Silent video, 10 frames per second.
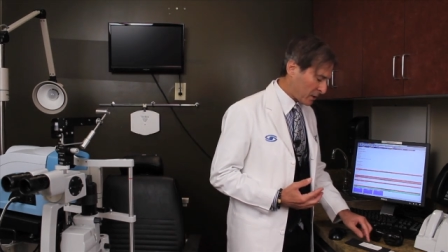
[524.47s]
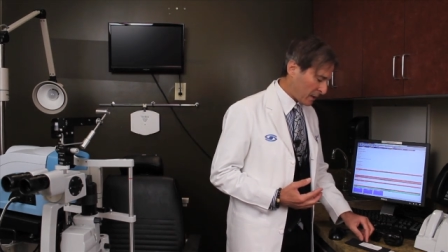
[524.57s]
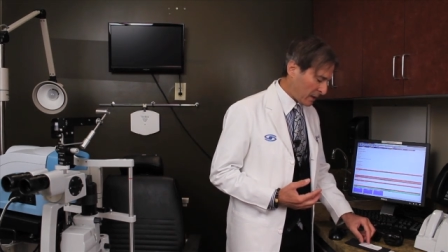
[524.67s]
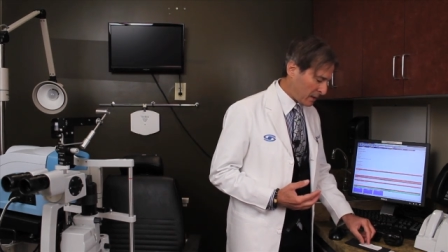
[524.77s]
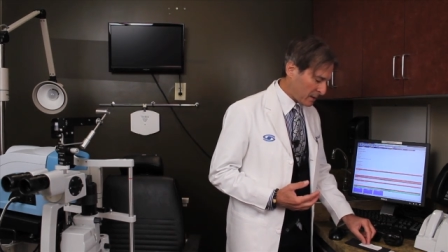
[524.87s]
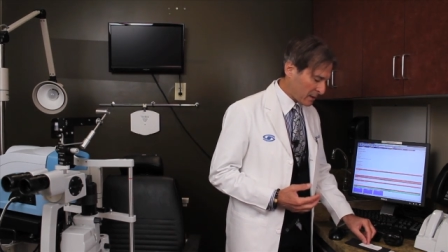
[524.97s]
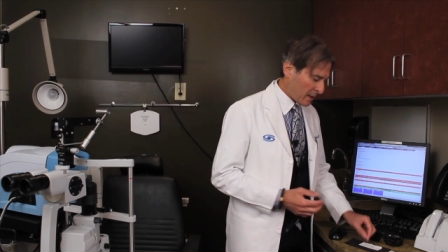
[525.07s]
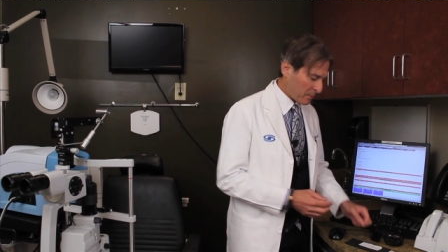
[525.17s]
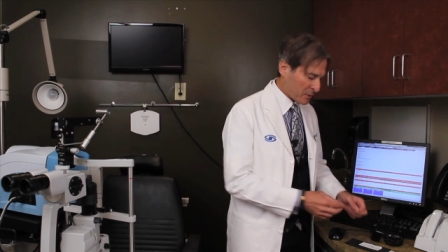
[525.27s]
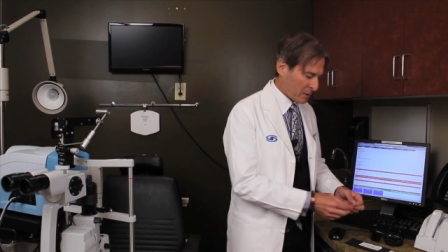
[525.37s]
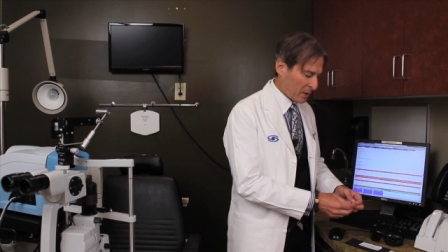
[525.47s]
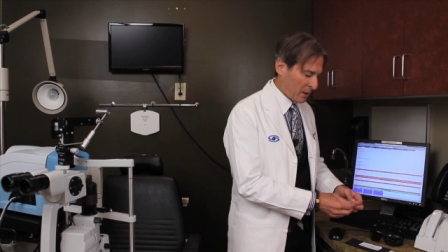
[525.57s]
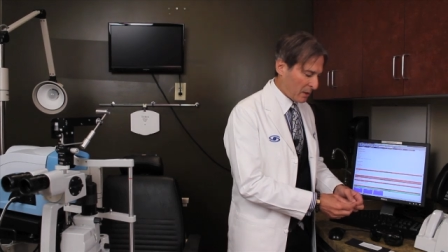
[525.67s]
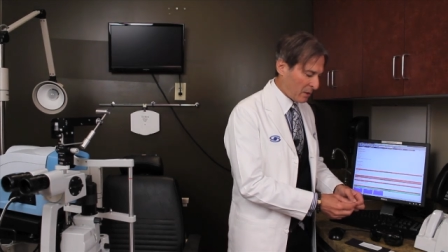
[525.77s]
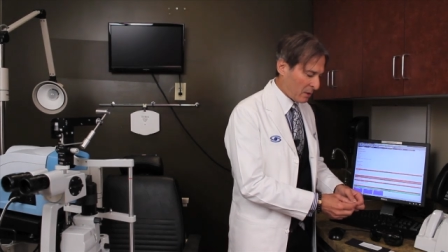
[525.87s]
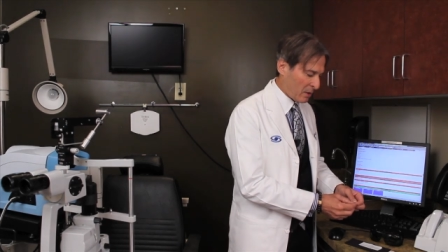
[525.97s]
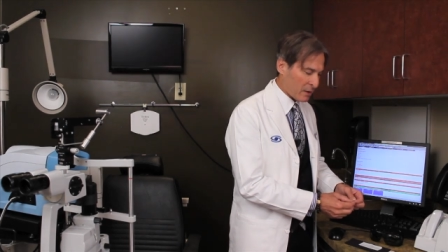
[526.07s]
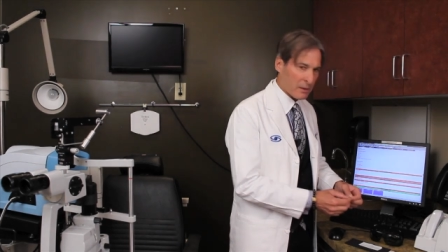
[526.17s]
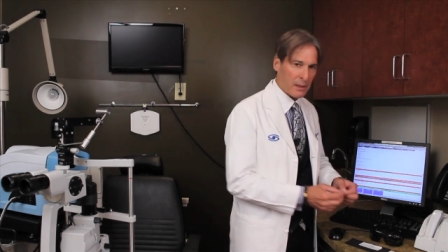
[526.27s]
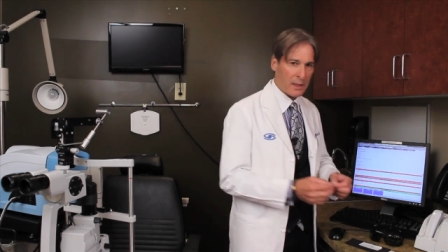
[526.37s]
And this is actually a hard
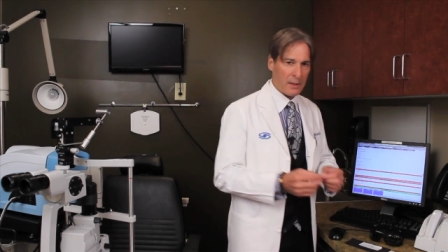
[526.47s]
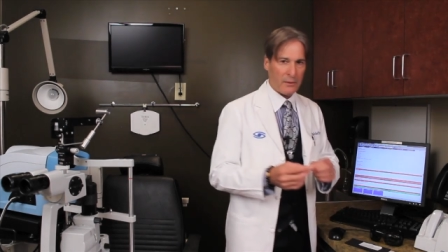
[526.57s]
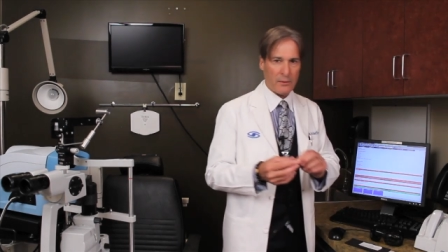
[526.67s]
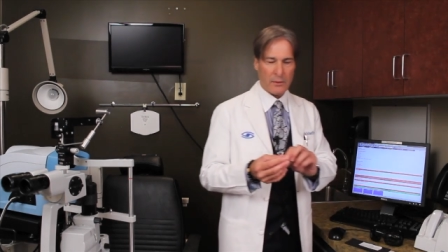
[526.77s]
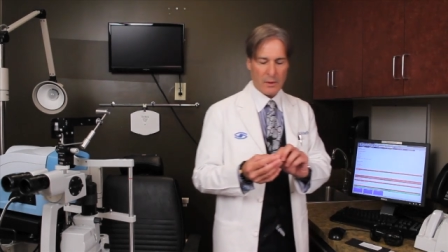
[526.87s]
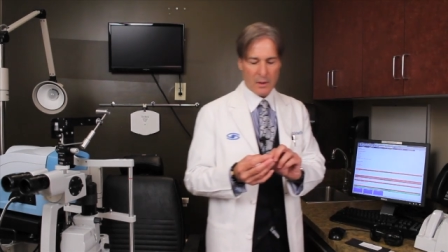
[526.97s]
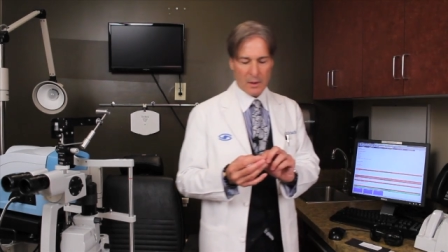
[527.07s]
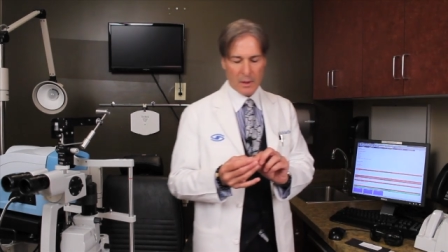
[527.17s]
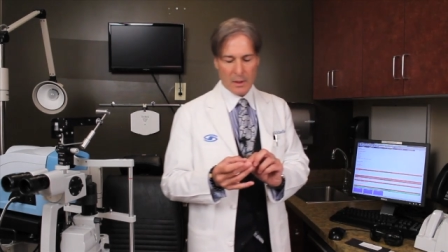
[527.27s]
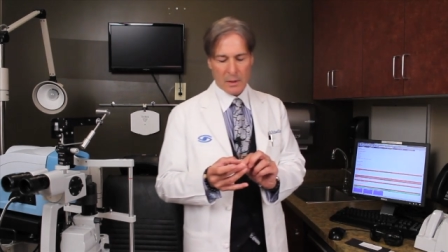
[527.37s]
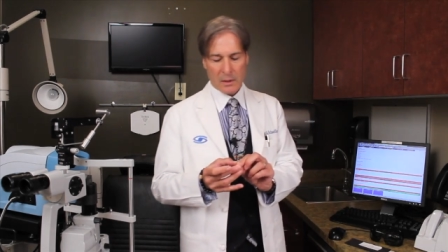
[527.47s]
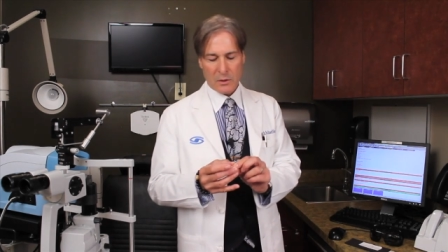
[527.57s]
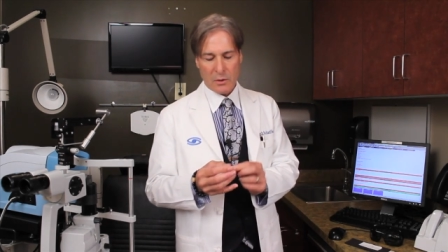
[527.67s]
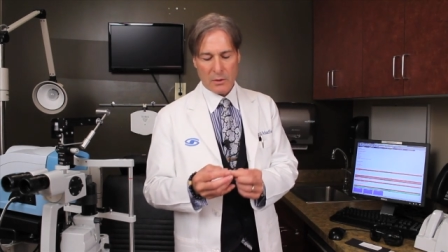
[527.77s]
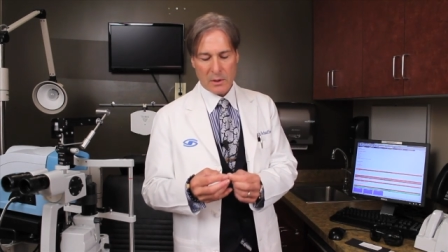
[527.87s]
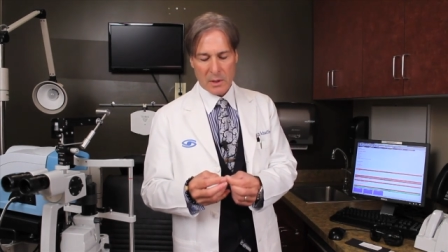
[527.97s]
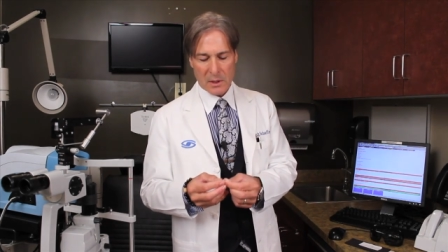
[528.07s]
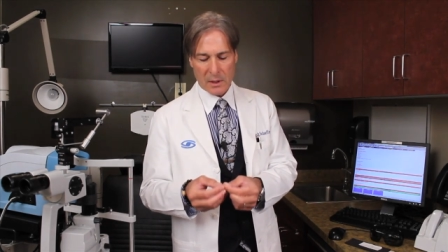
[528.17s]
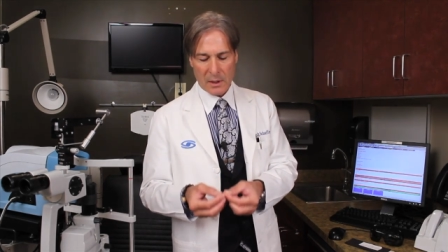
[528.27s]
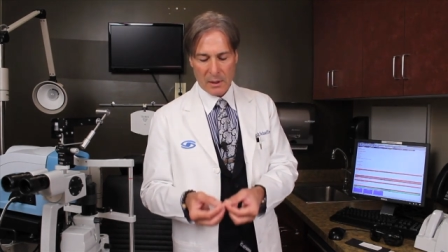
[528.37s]
lens that you can
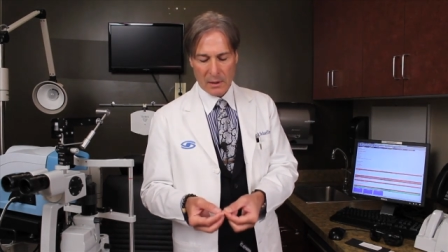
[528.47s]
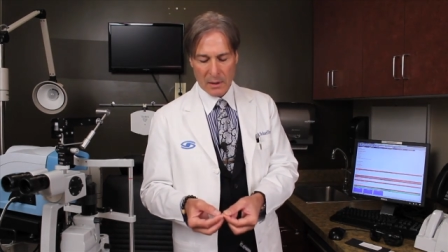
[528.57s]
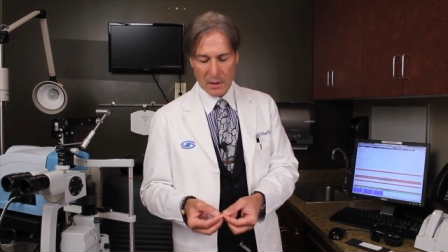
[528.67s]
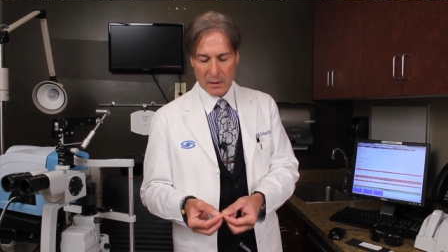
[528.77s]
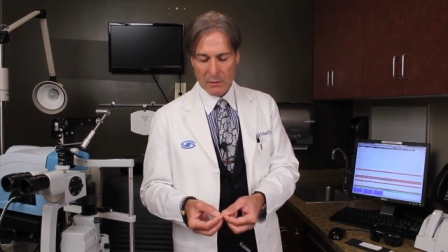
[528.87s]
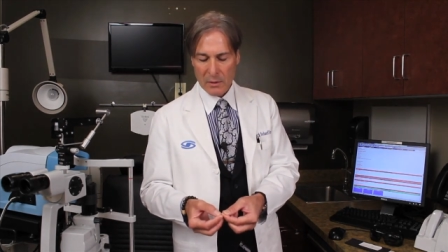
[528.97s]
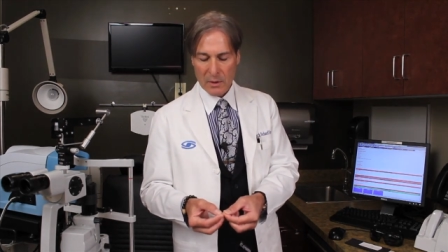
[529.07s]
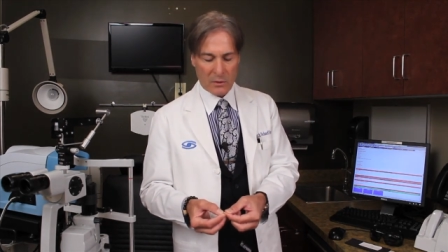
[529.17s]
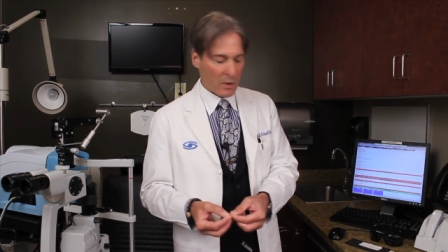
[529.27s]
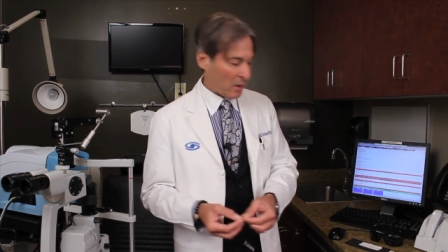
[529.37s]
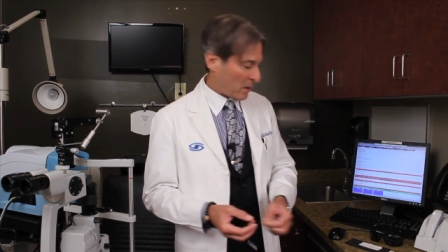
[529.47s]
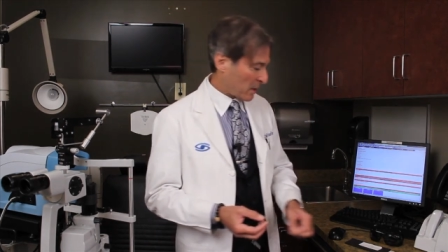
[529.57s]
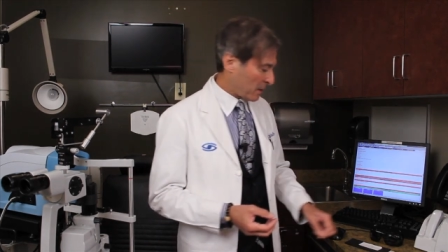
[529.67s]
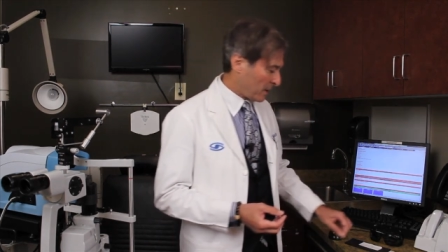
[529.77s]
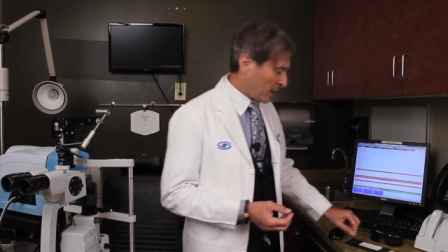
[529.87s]
see. It's hard,